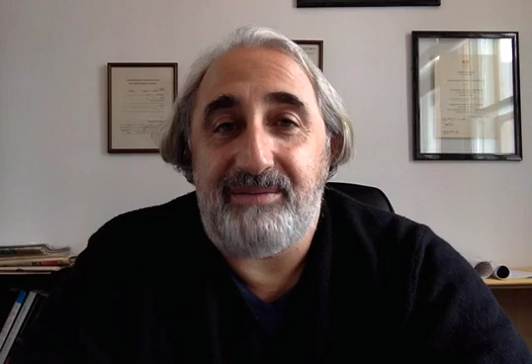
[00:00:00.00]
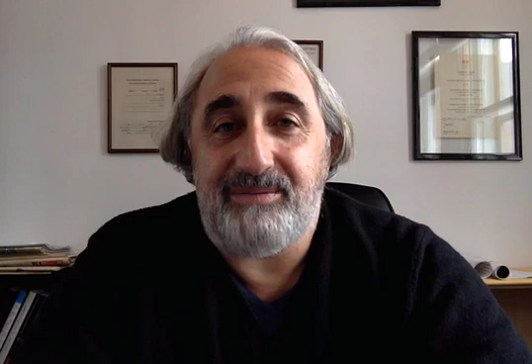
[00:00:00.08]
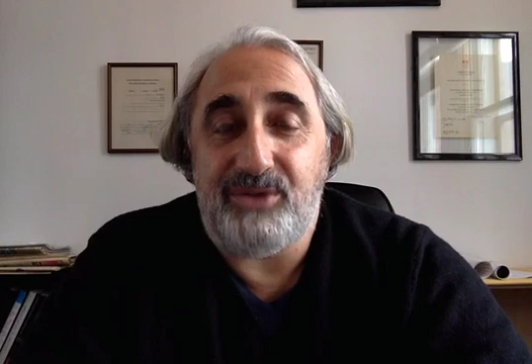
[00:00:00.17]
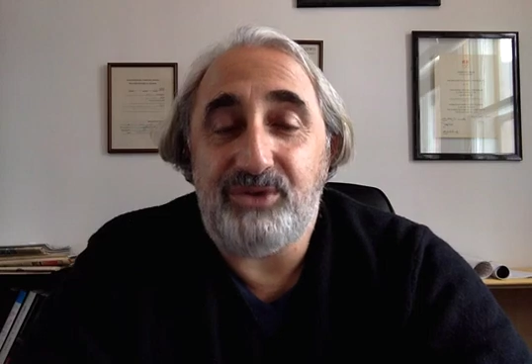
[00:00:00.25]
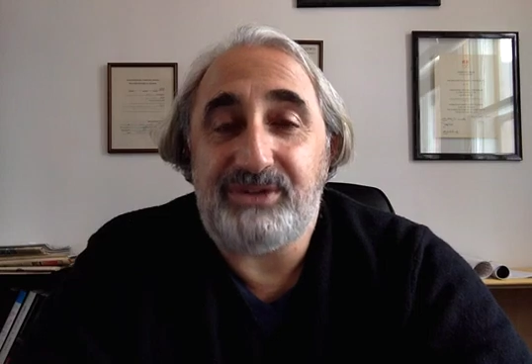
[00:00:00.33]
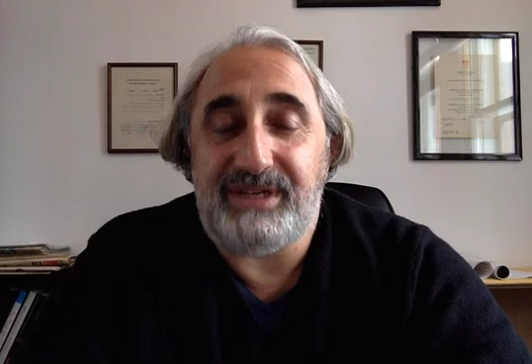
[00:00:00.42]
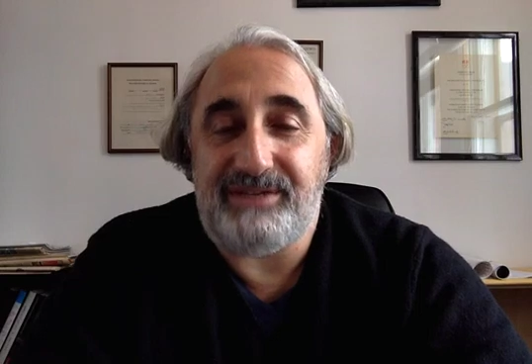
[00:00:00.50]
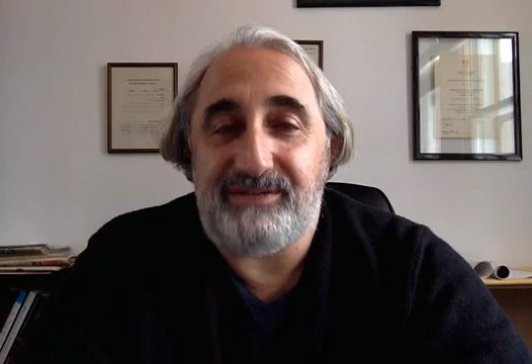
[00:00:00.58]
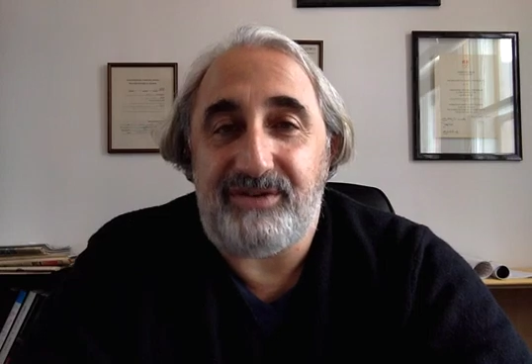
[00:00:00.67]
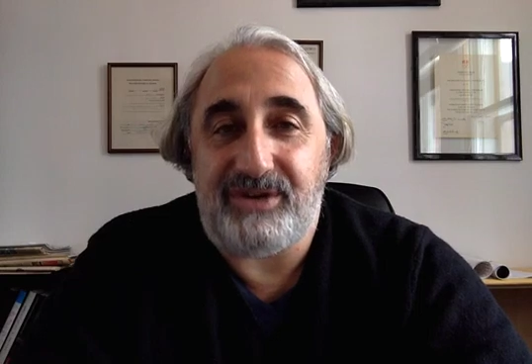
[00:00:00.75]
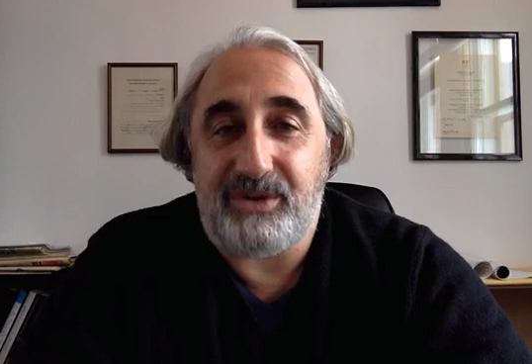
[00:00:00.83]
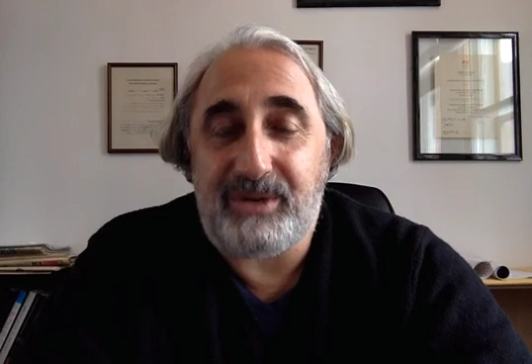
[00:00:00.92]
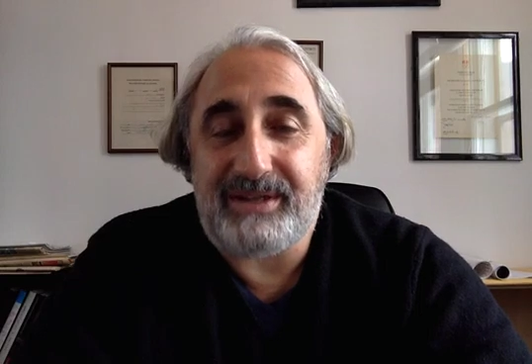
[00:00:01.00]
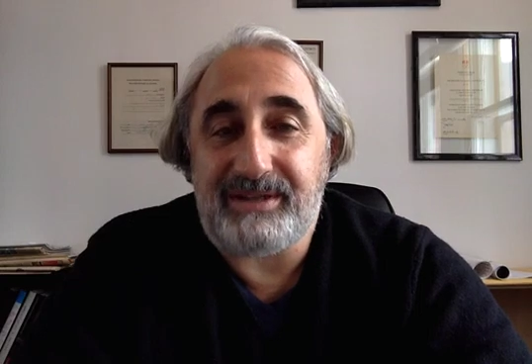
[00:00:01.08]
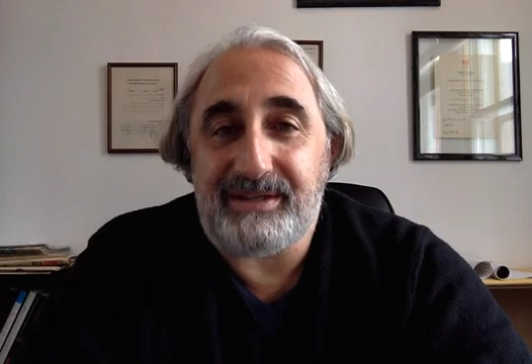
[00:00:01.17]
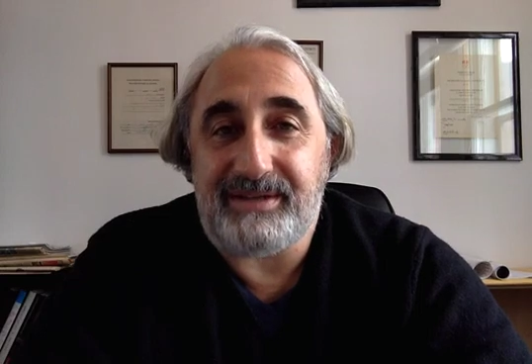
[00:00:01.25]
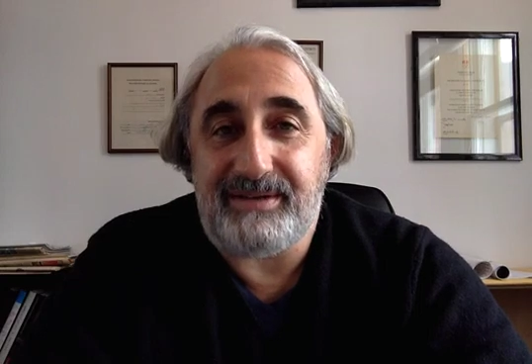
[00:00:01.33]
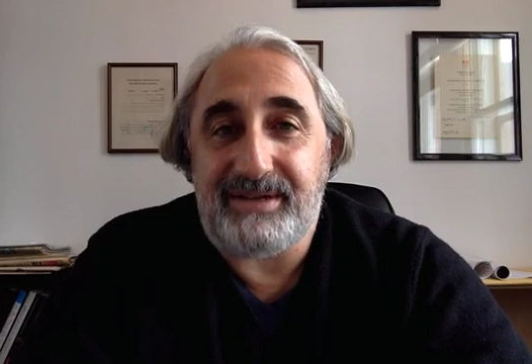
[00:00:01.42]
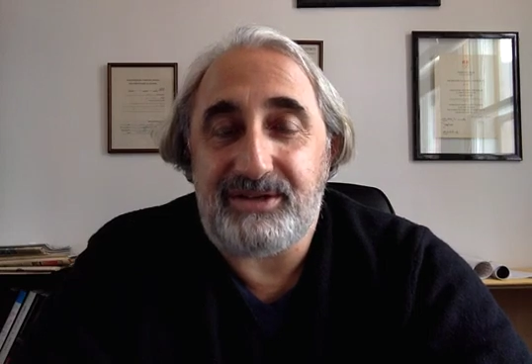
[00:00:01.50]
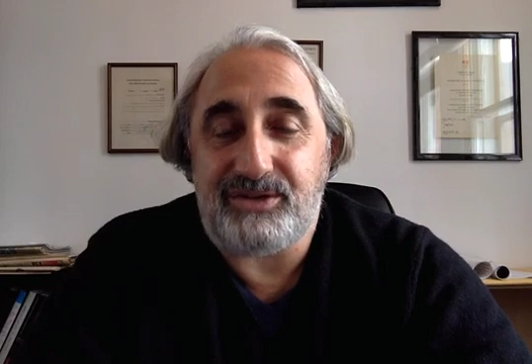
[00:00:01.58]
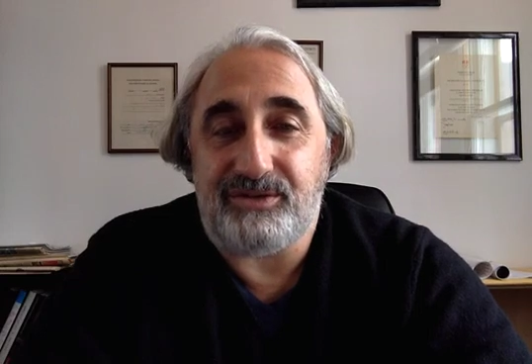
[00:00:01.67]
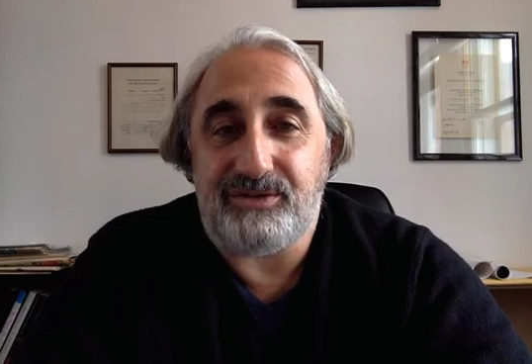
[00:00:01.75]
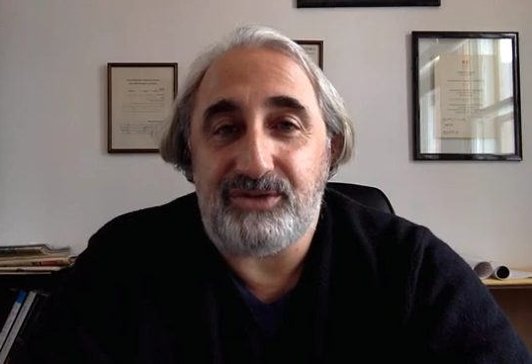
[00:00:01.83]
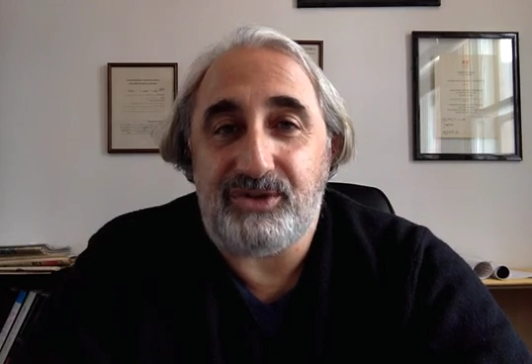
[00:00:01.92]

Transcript: mutate very quickly. And so